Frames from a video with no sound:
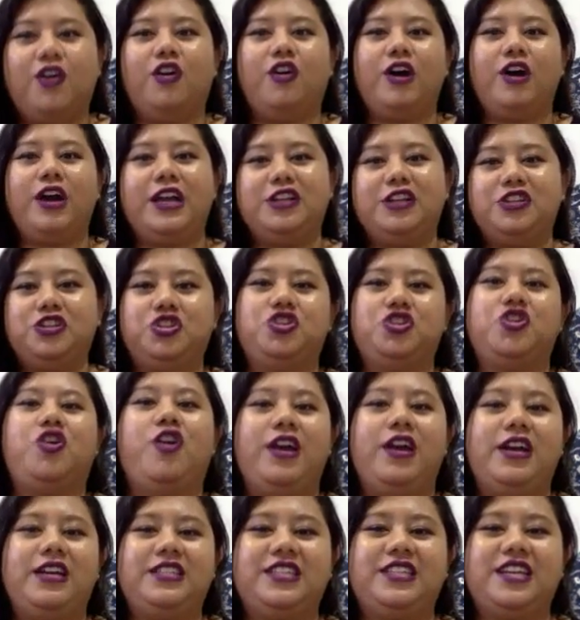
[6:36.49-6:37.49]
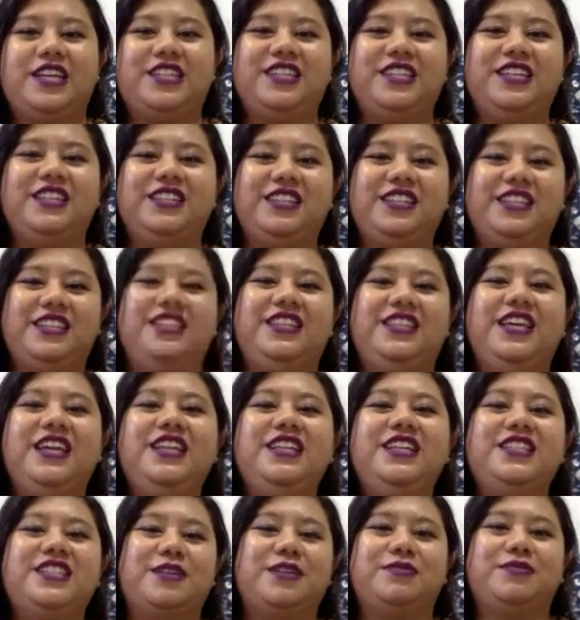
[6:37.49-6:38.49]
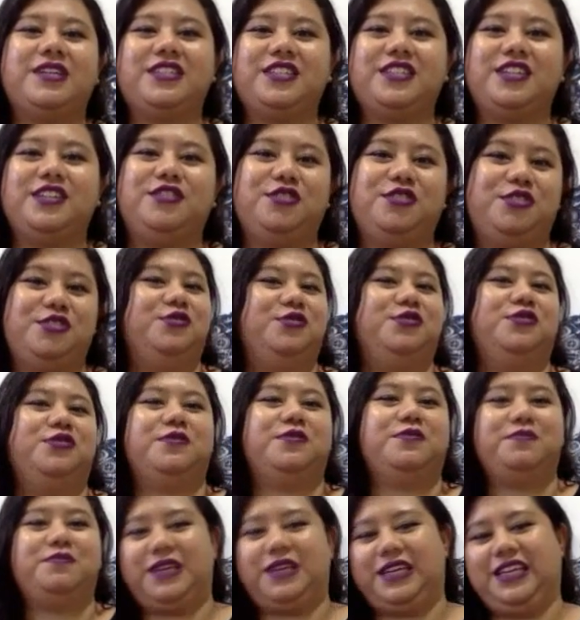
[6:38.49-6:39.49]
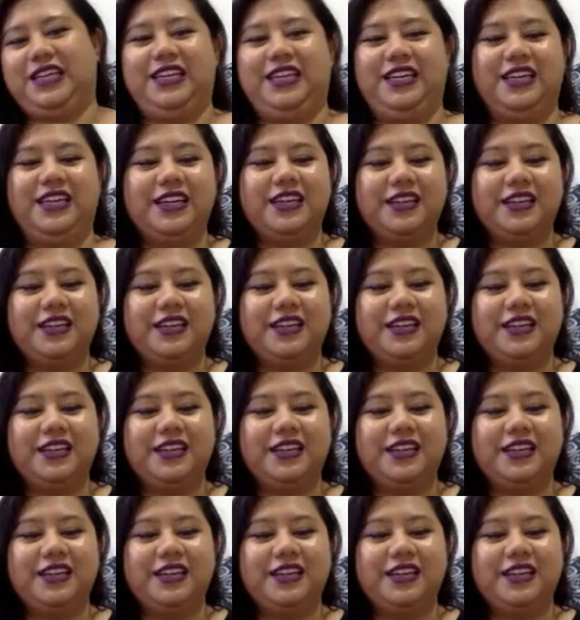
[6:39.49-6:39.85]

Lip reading: or enjoy section 13, subsection 2b.